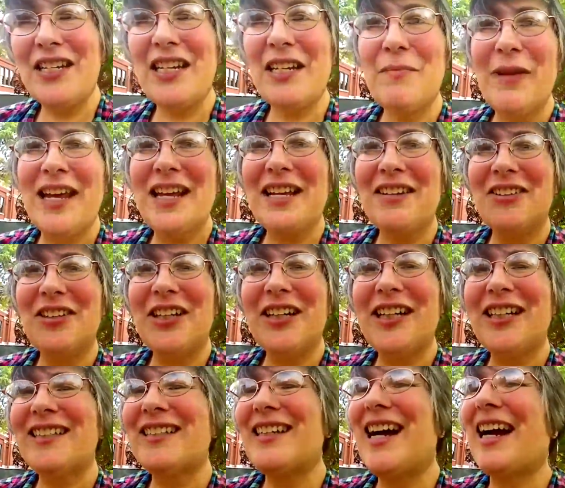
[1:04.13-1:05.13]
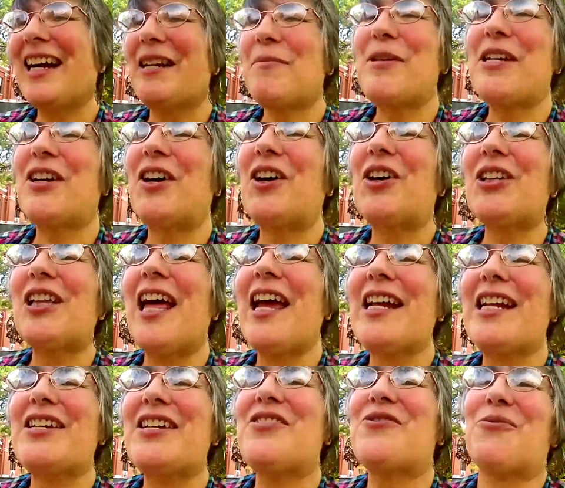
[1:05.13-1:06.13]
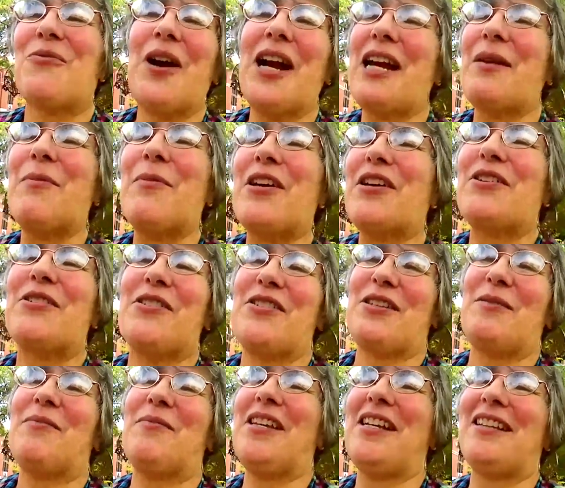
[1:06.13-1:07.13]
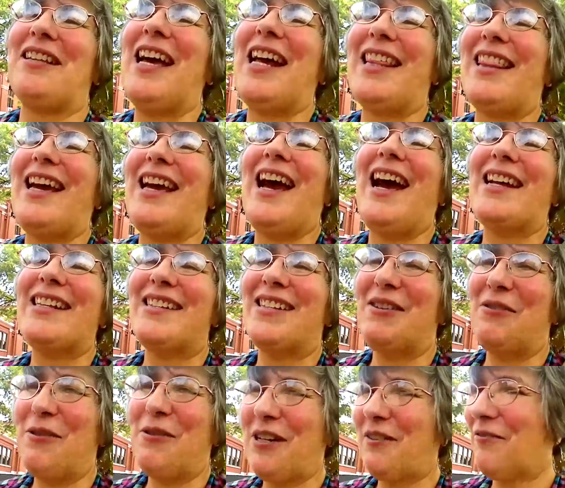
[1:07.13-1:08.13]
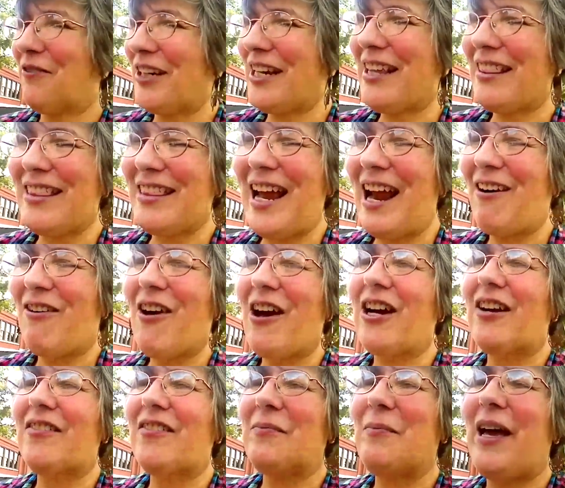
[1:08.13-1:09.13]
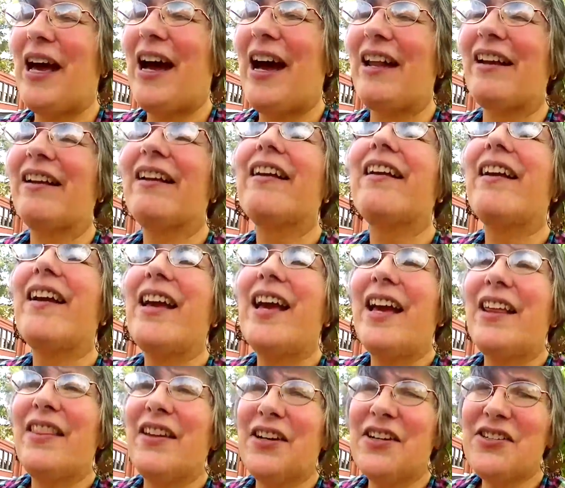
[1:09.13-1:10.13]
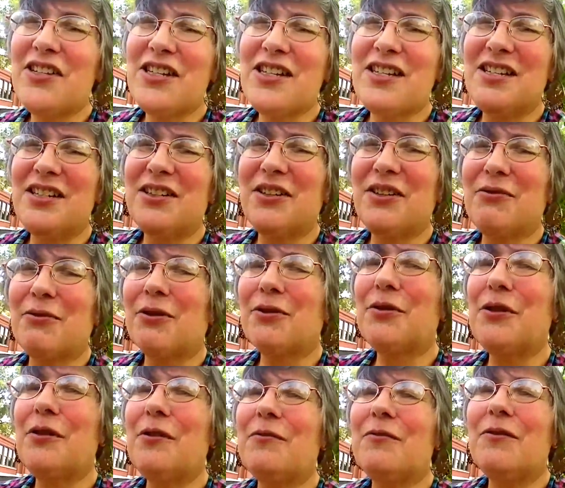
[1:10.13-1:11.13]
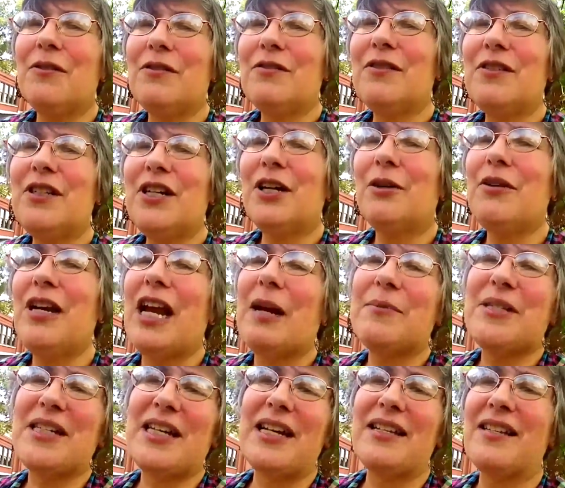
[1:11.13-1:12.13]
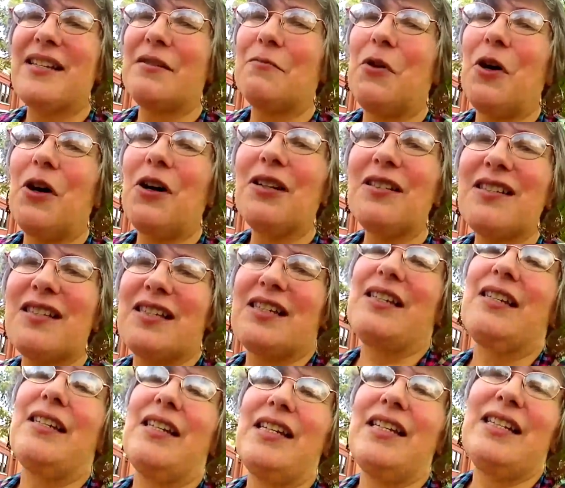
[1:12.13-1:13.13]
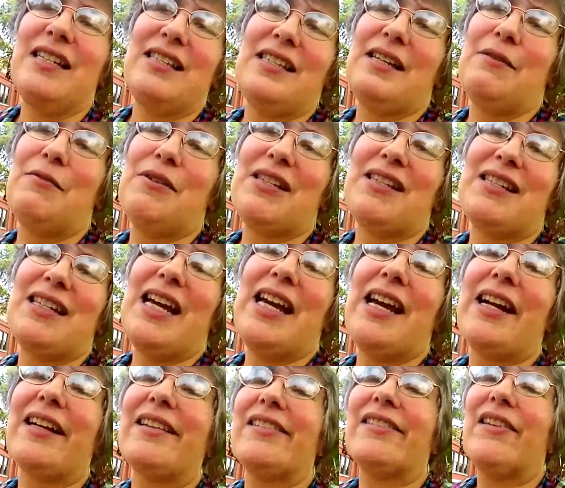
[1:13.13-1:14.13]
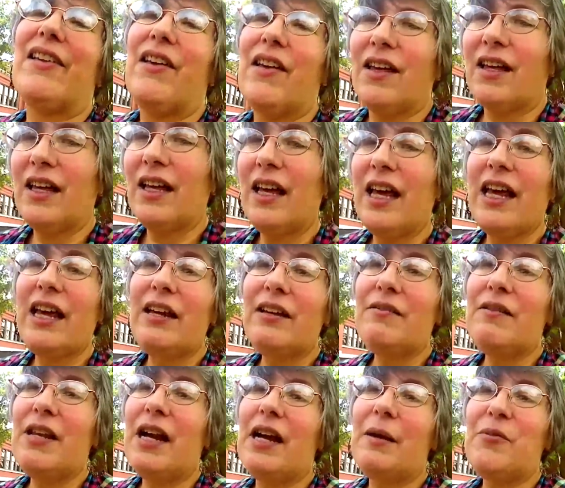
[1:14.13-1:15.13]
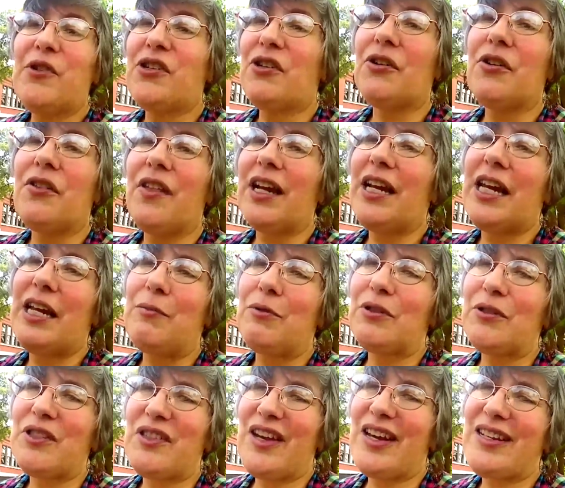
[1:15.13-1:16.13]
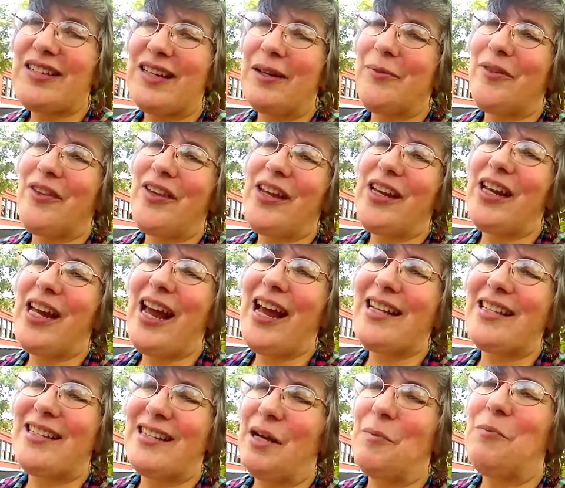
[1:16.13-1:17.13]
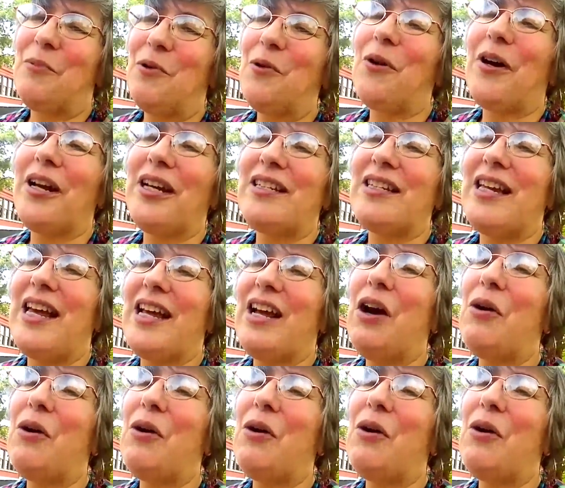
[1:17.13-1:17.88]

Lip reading: did make clear, it's not going to be called like Draymond or something like that. So we can forget that right off the bat. They're just still throwing, names against the wall and see what sticks. And I'm sure that he will say something at some point saying,